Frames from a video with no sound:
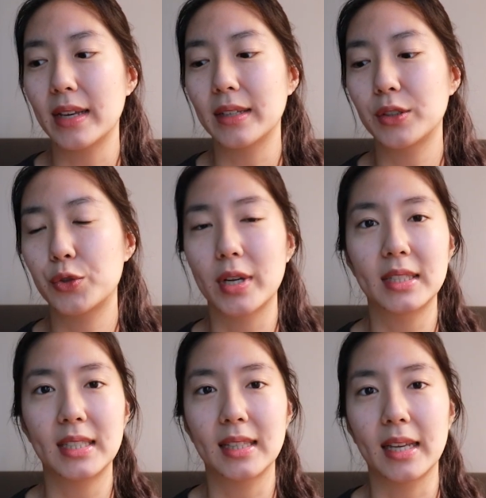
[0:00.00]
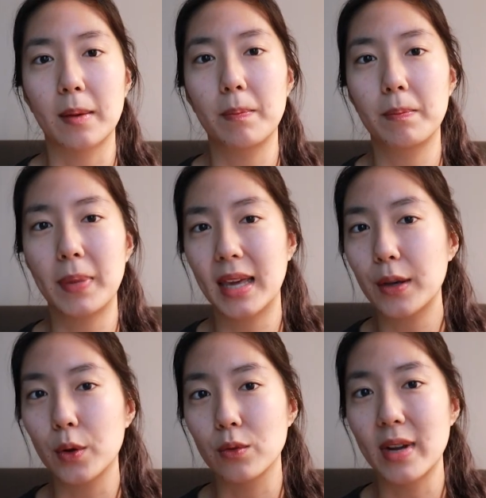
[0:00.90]
is dressed in like a
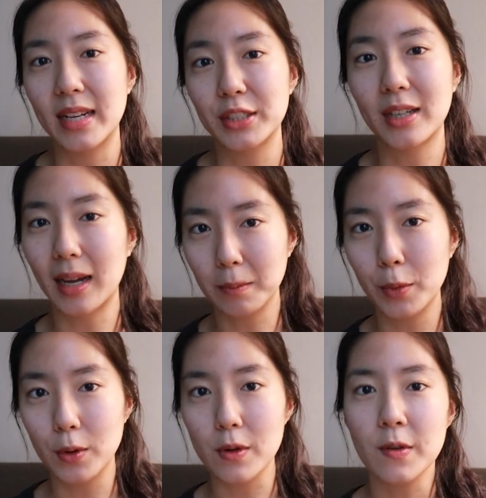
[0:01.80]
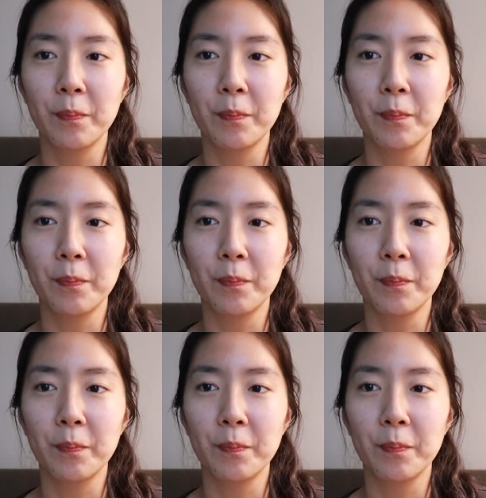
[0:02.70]
pink or reddish hanbok